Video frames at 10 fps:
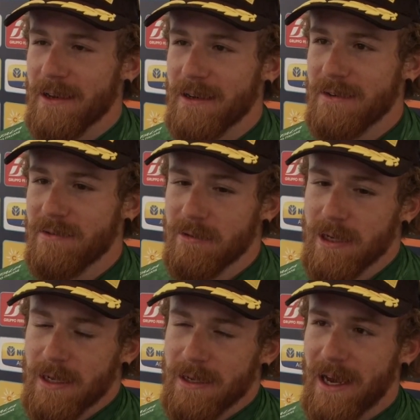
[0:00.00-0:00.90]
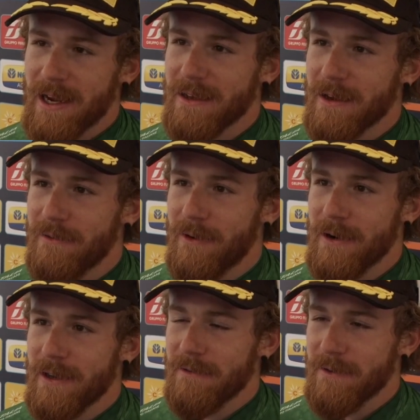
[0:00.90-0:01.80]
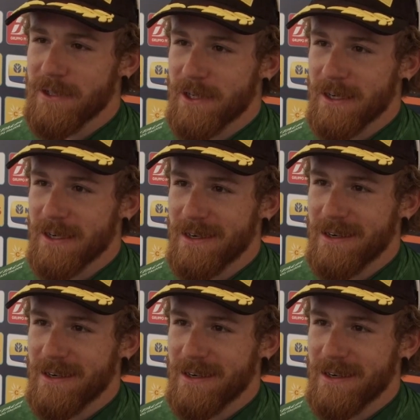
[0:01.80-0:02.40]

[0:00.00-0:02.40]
and yeah, I can look forward to the future.